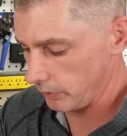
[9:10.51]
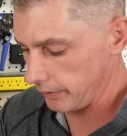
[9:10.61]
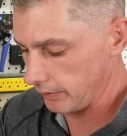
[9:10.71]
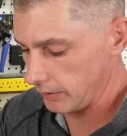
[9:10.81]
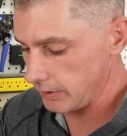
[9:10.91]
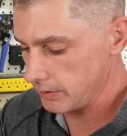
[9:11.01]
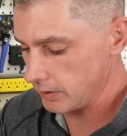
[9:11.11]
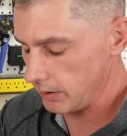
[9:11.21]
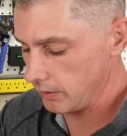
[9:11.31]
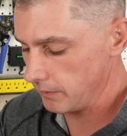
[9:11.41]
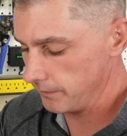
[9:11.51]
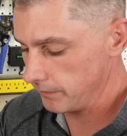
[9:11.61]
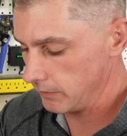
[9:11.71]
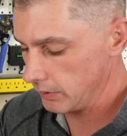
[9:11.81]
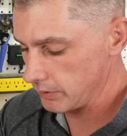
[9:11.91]
with the DC
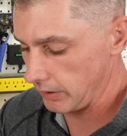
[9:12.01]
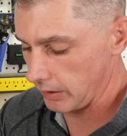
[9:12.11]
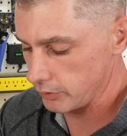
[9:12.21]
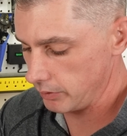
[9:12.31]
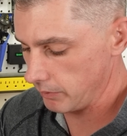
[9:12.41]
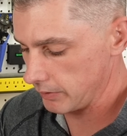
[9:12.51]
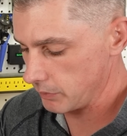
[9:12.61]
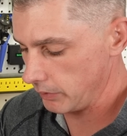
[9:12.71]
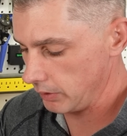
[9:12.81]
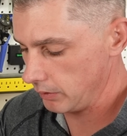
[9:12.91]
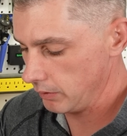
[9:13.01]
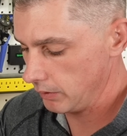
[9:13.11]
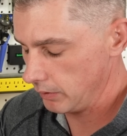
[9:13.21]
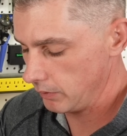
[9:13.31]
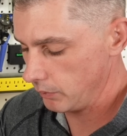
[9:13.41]
slash USB,
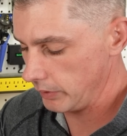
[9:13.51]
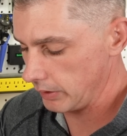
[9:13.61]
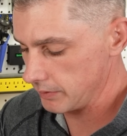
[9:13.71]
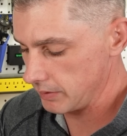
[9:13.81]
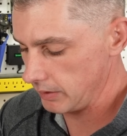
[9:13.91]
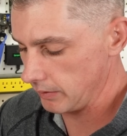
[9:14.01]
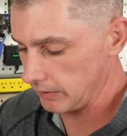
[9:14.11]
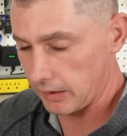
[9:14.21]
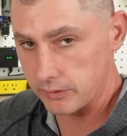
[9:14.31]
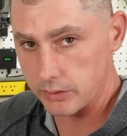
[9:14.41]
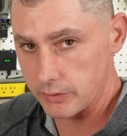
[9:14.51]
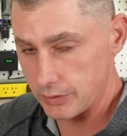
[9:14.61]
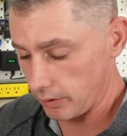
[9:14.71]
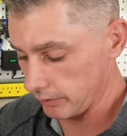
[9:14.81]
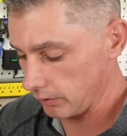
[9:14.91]
we can see that that
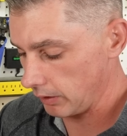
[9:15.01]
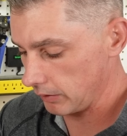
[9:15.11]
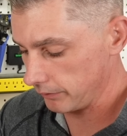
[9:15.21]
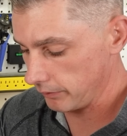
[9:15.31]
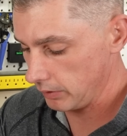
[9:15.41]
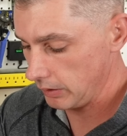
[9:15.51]
turns on or off,